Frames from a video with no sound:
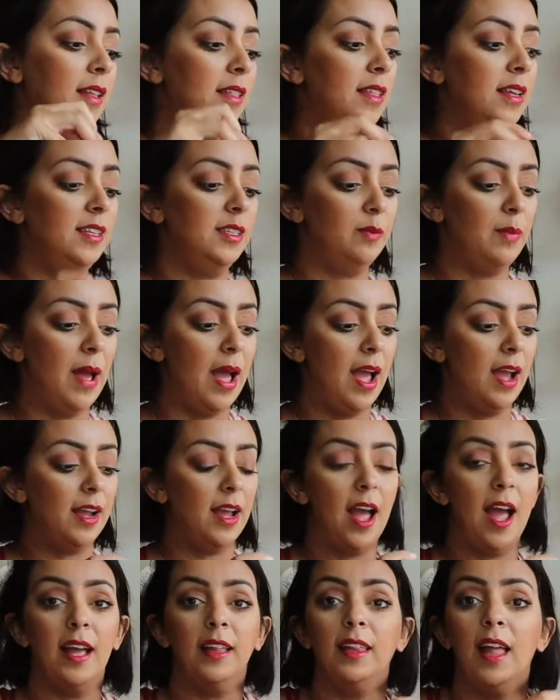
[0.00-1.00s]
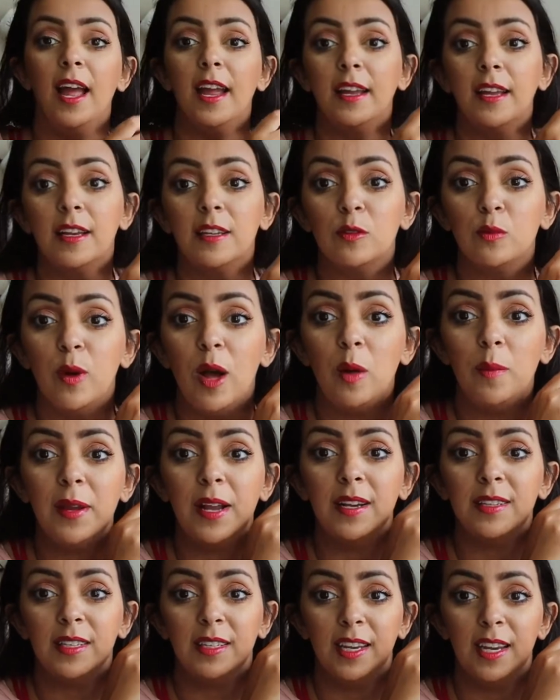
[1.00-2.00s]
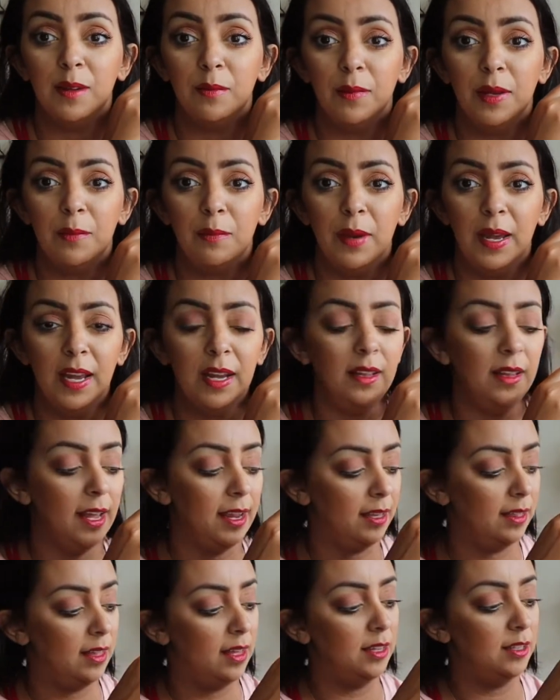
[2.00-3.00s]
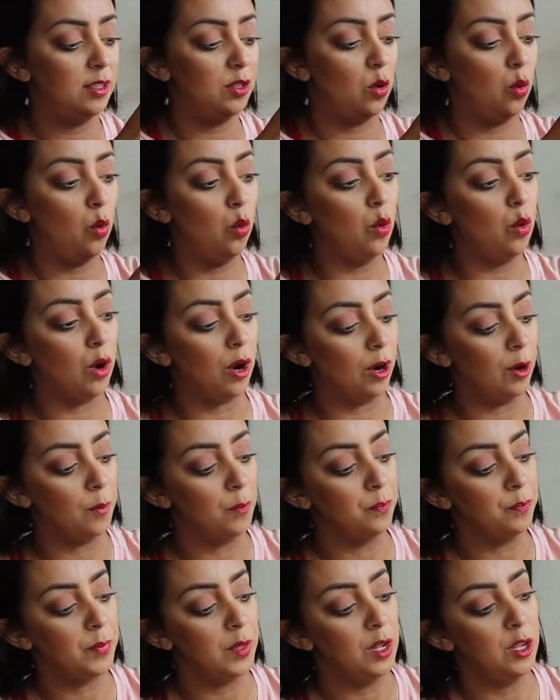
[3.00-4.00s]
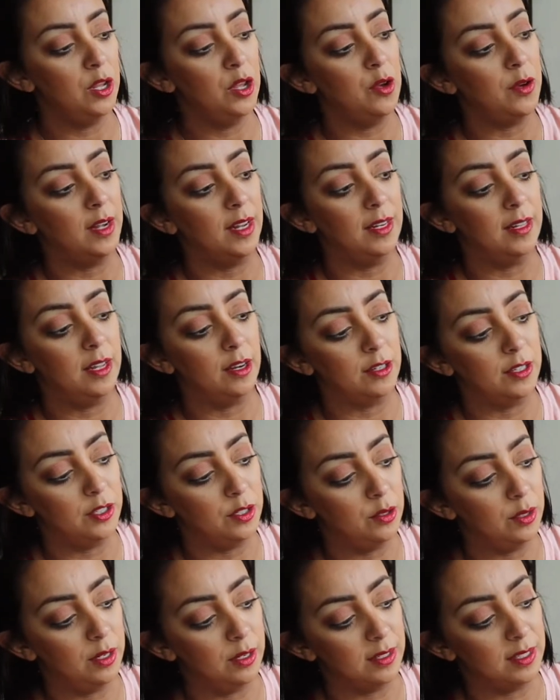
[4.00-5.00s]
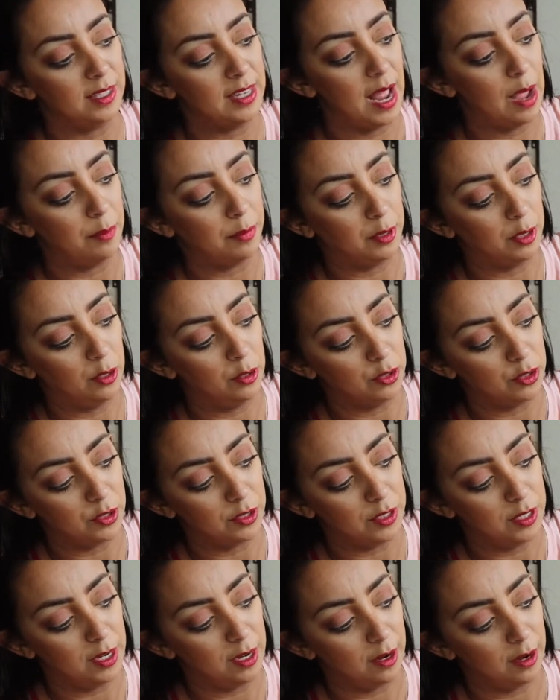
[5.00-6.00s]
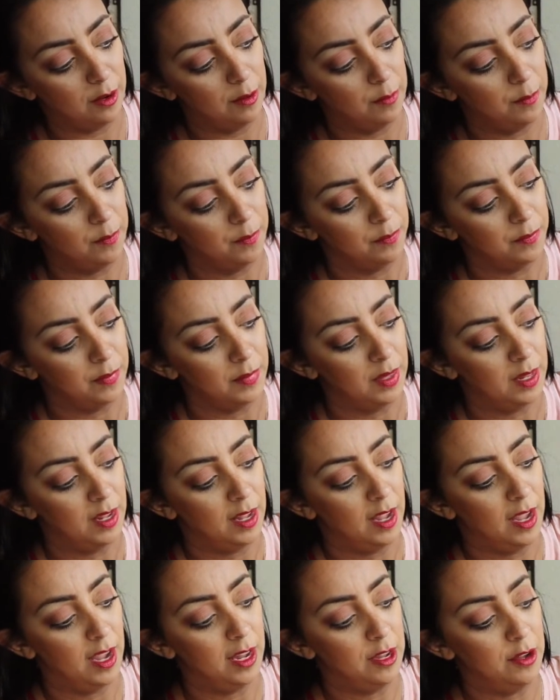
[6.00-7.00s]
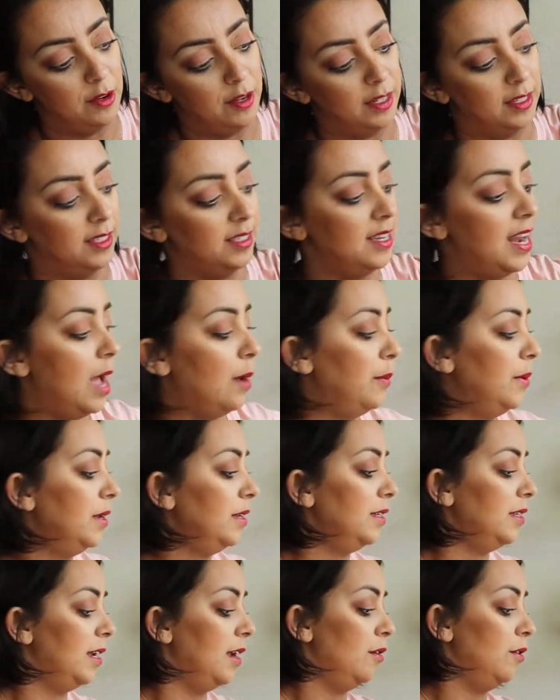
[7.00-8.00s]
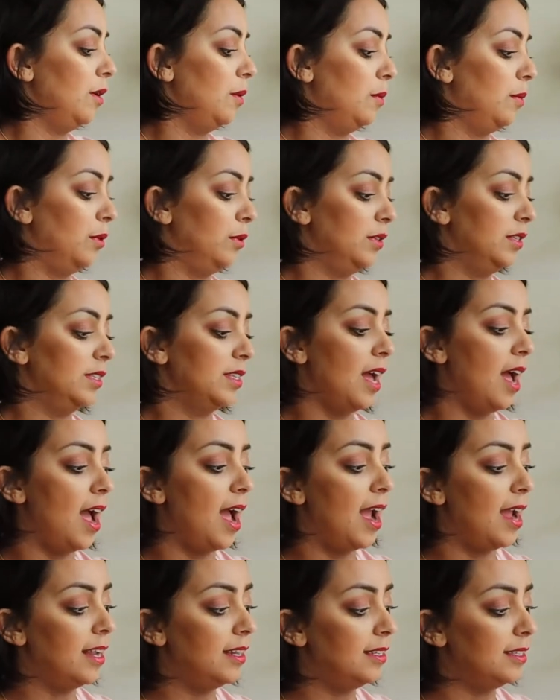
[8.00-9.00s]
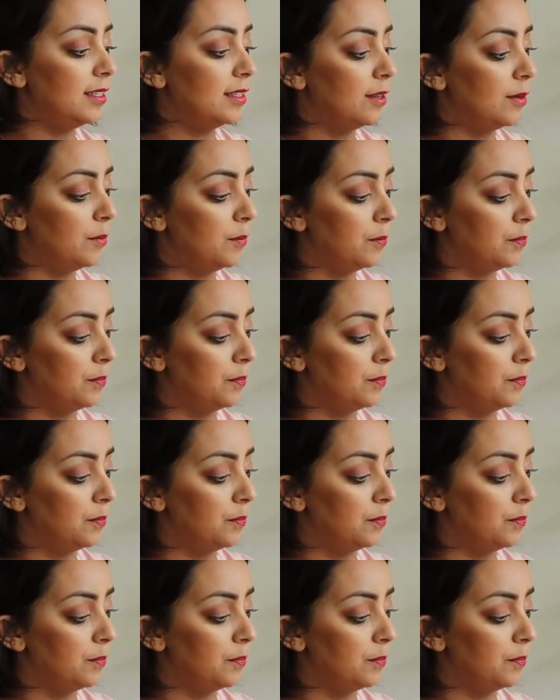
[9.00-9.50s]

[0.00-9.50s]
This bag I like as well because it can be big like this, or you can, there's two little snap closures here, and you can snap it down on both sides,